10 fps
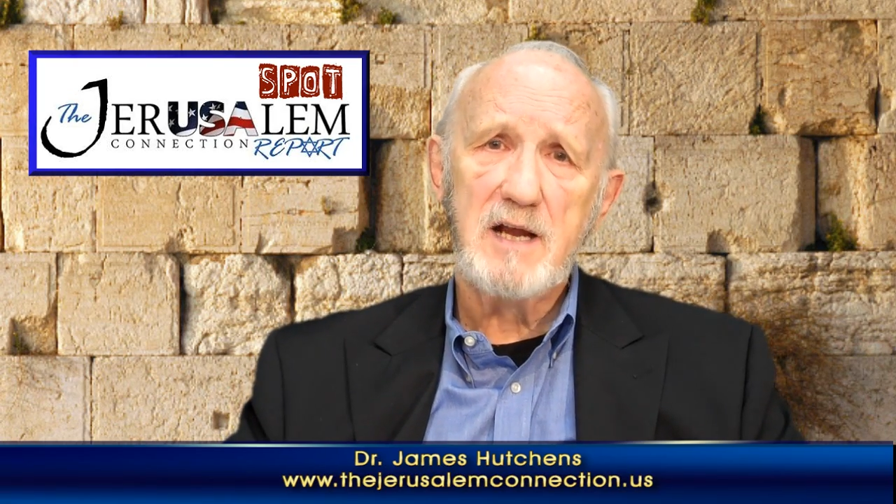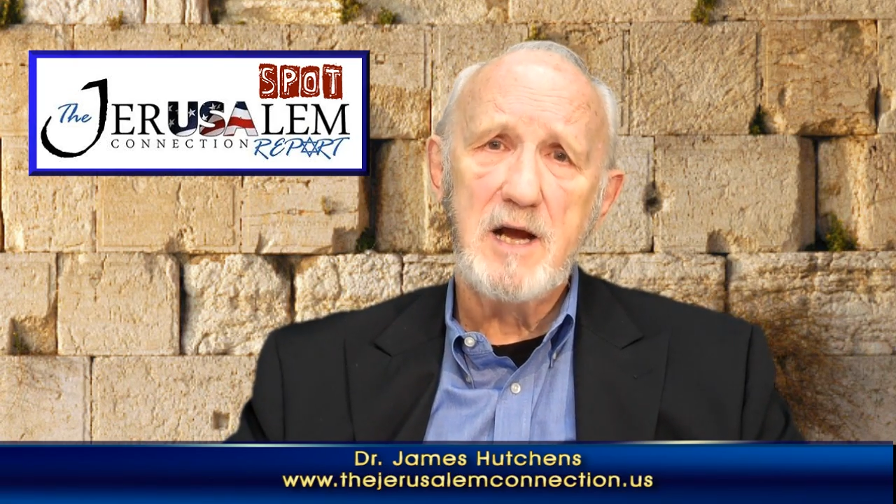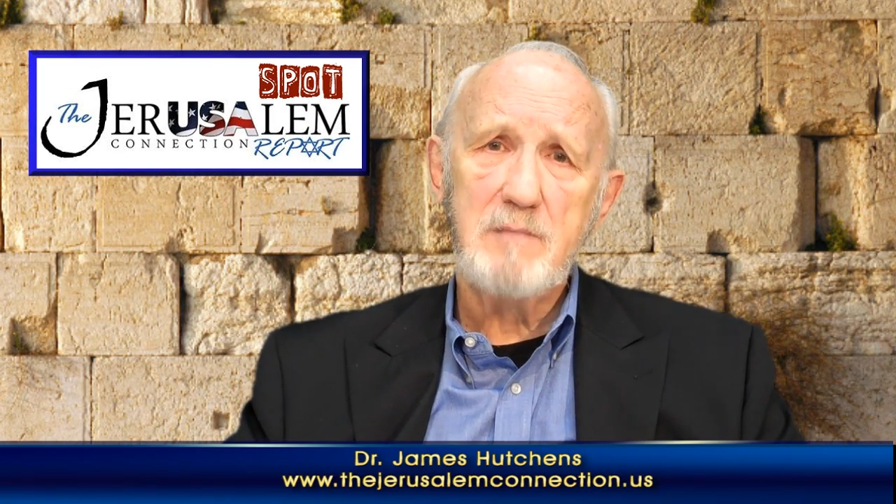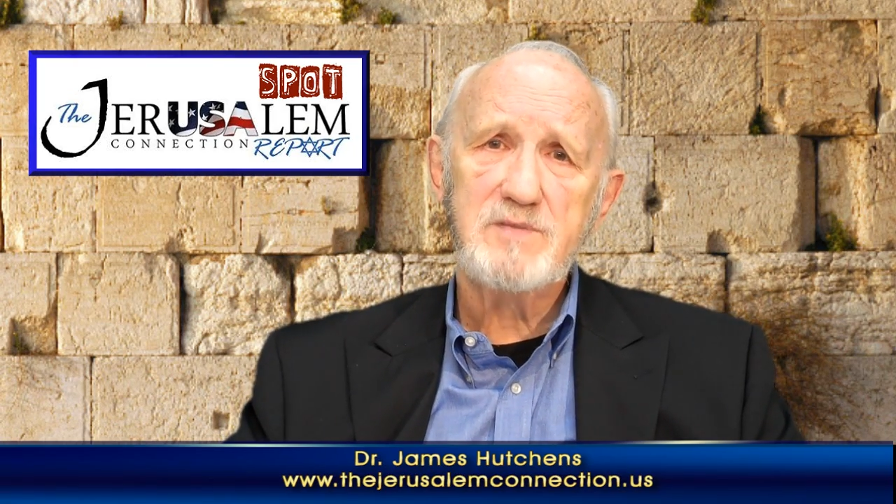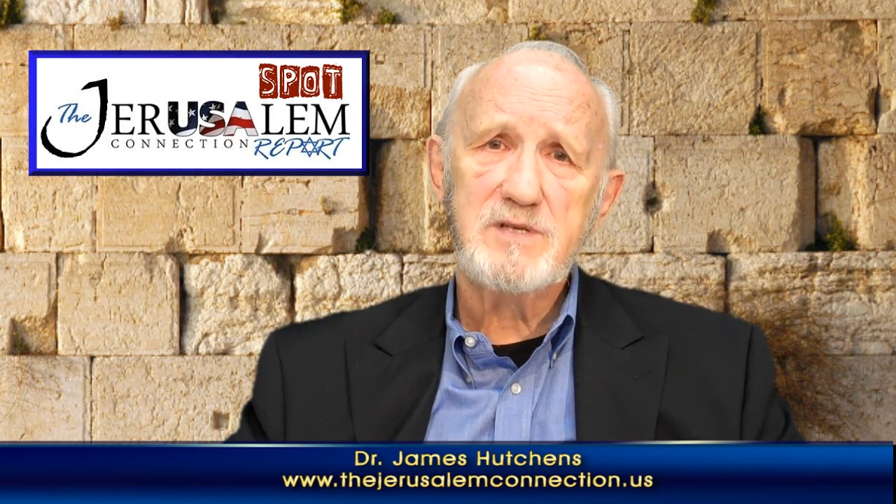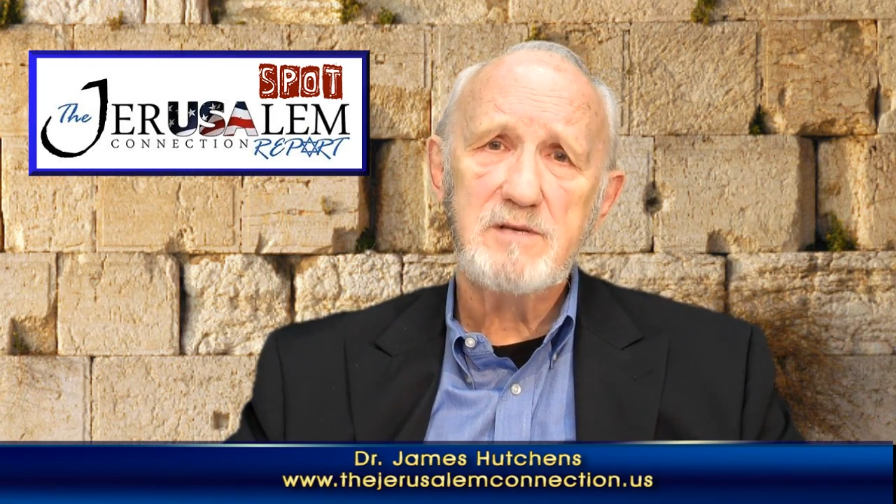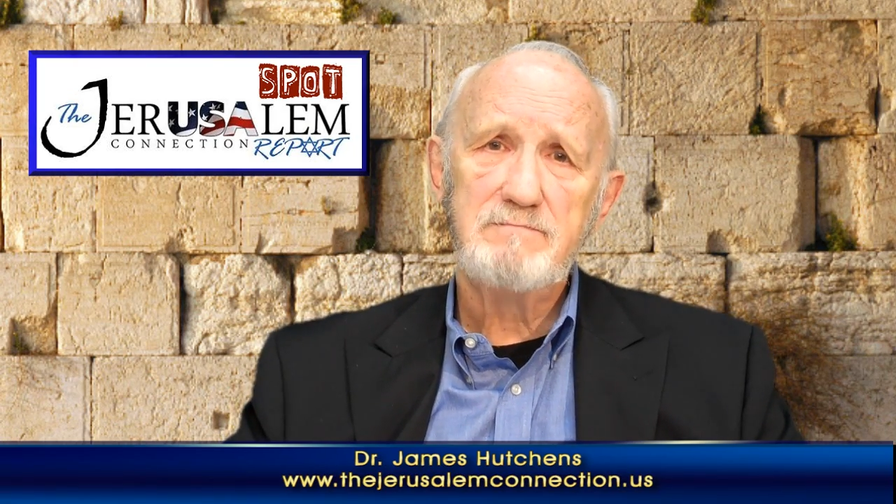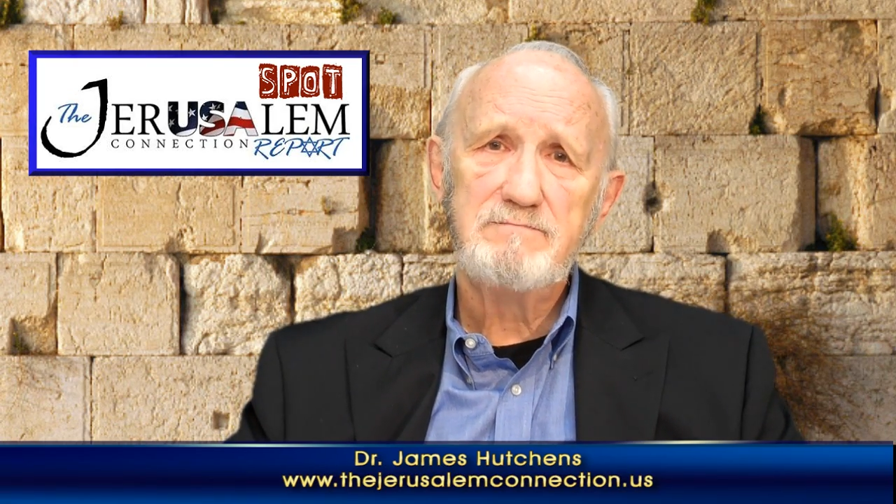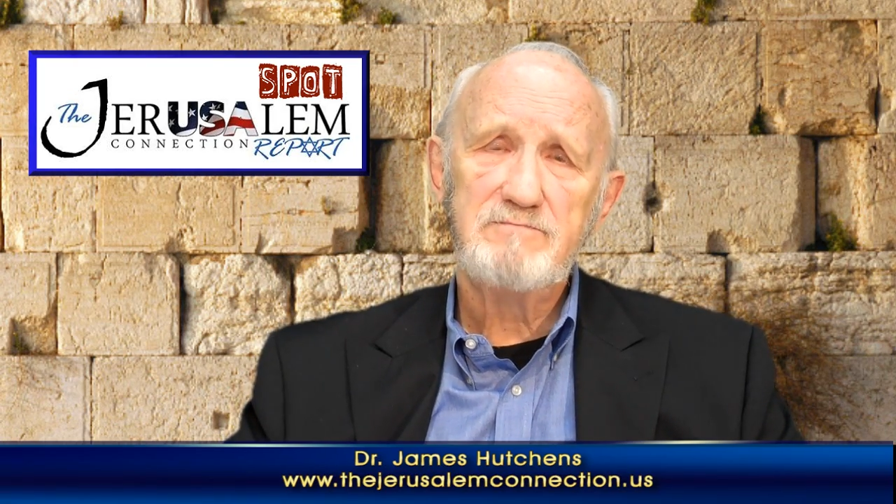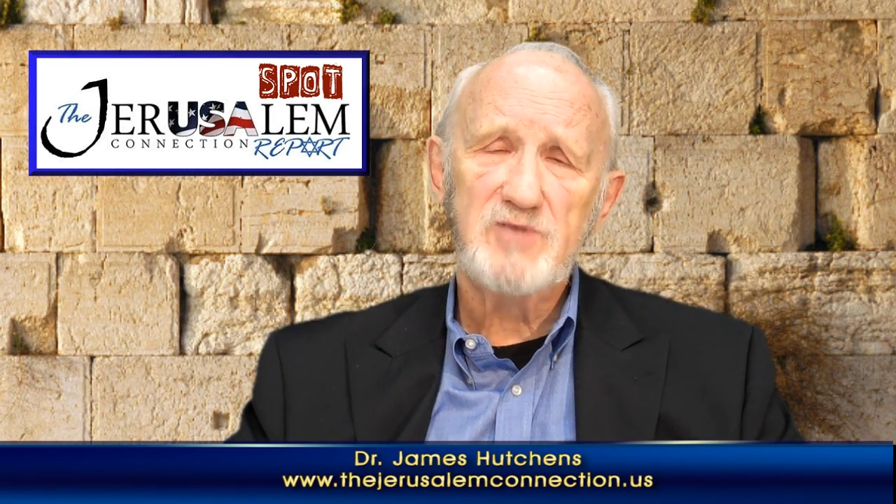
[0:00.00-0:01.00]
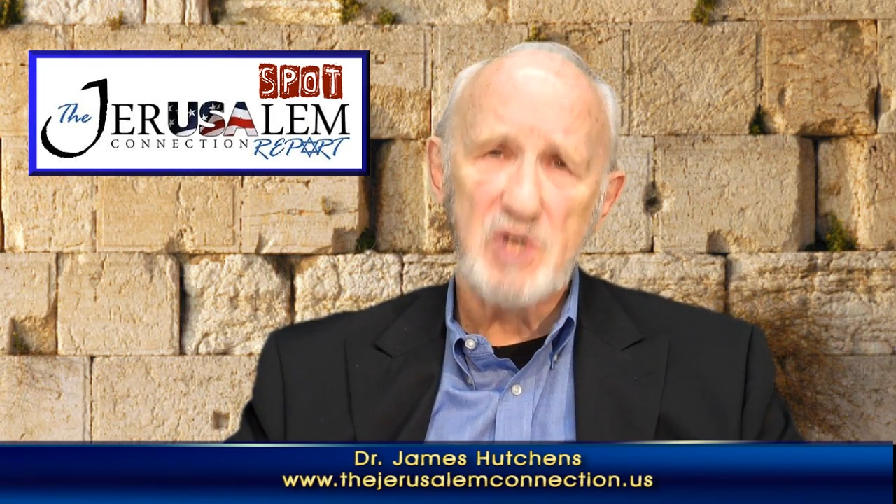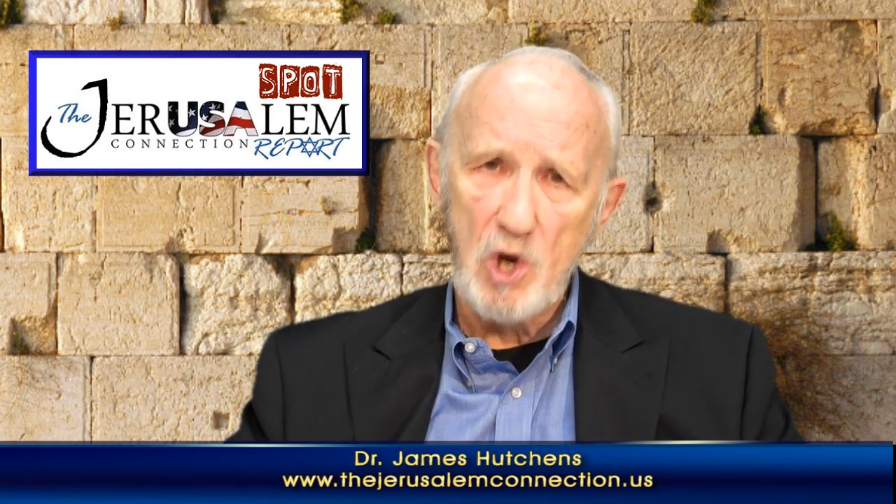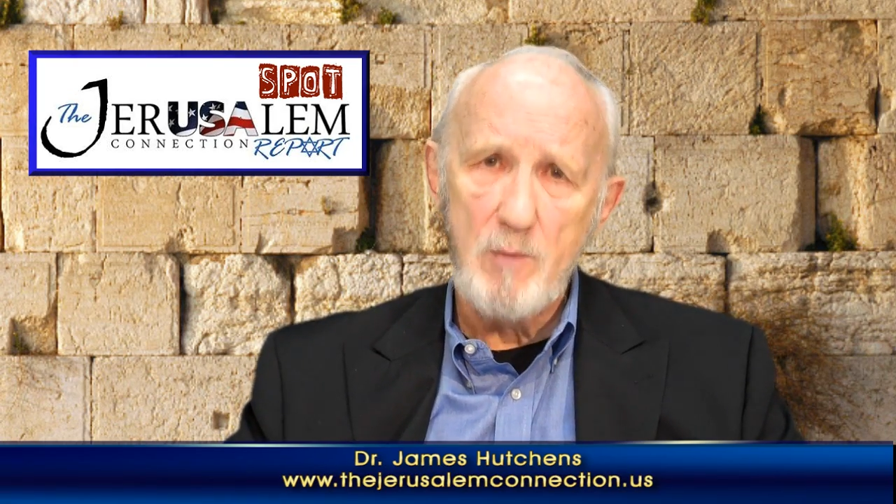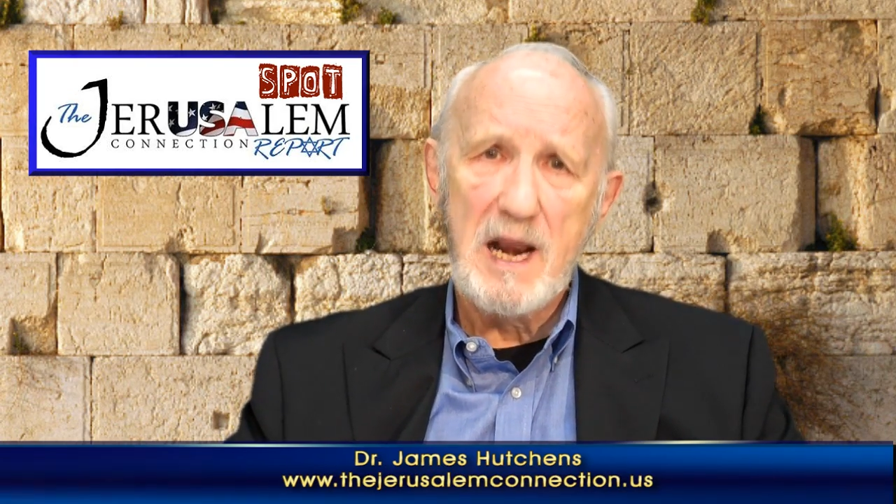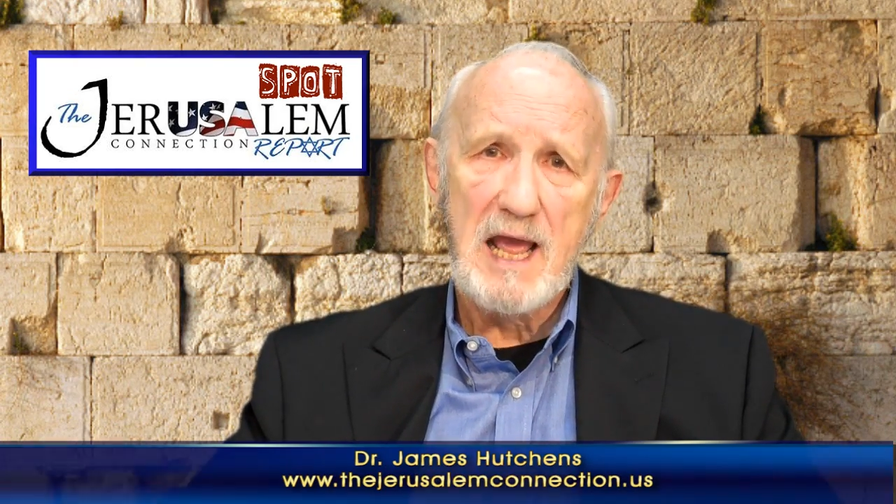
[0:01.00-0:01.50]
comes,
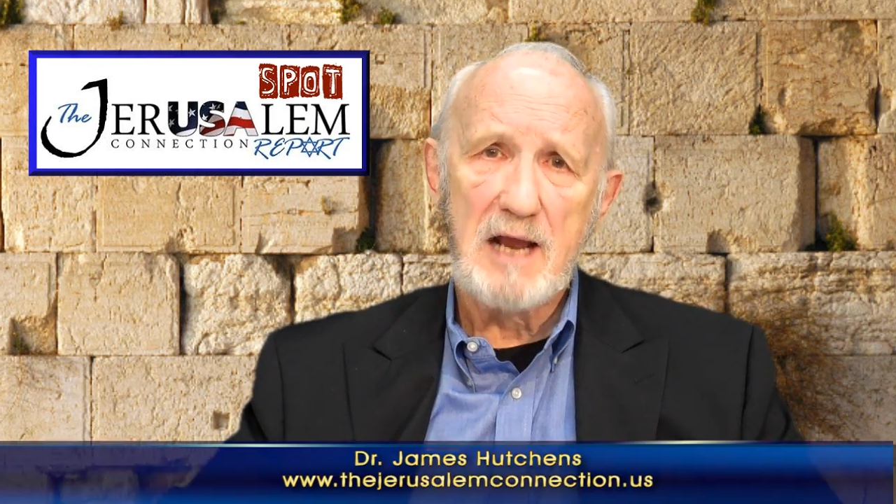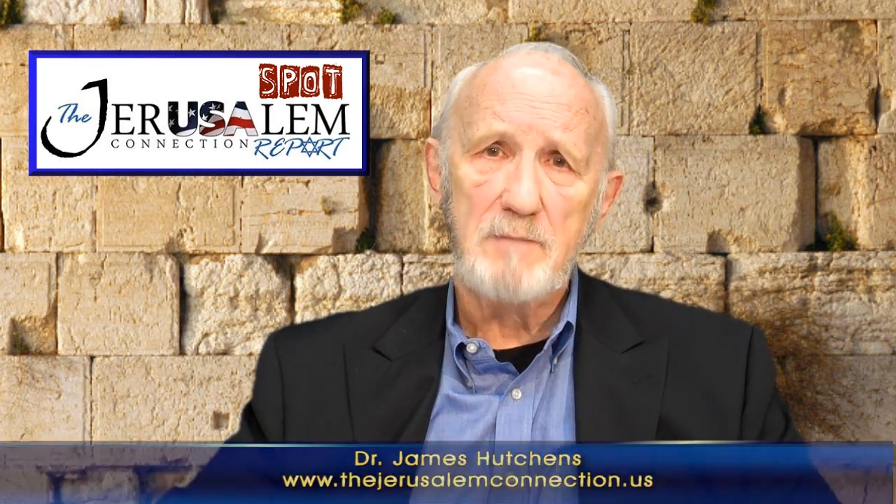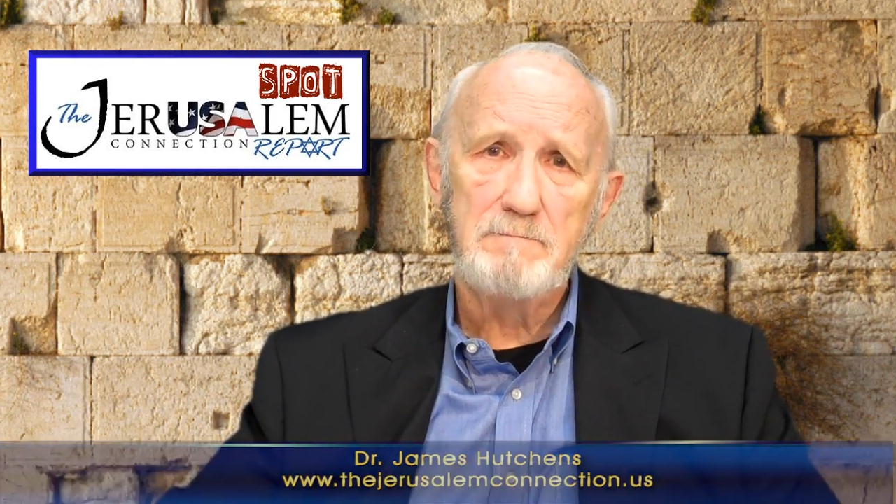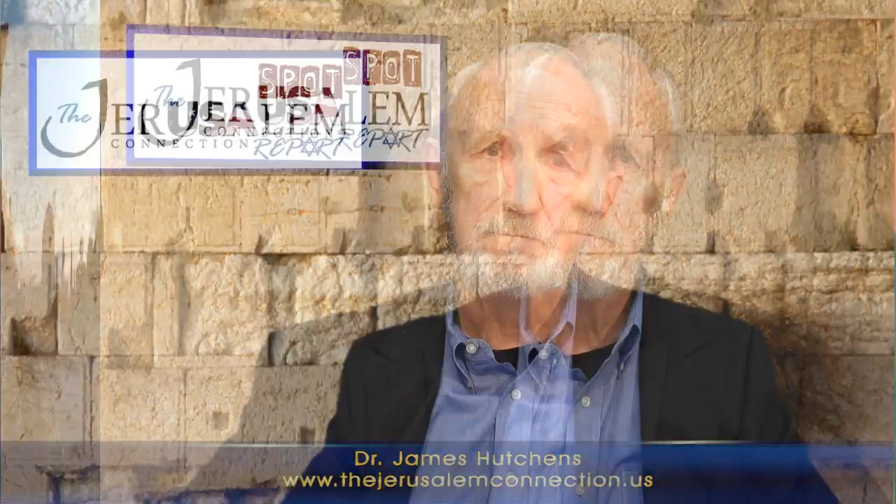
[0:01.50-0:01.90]
Shalom Aleichem.